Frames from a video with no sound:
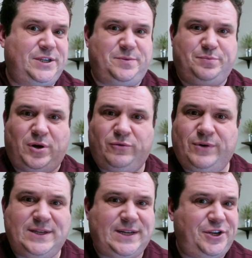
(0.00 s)
This is
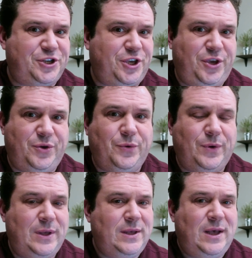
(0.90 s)
ProRes H
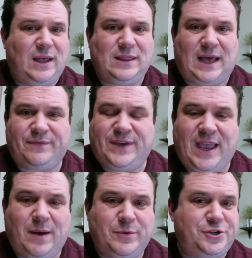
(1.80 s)
Q. A lot of
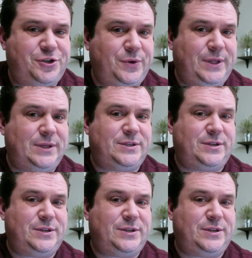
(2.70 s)
cameras shoot it,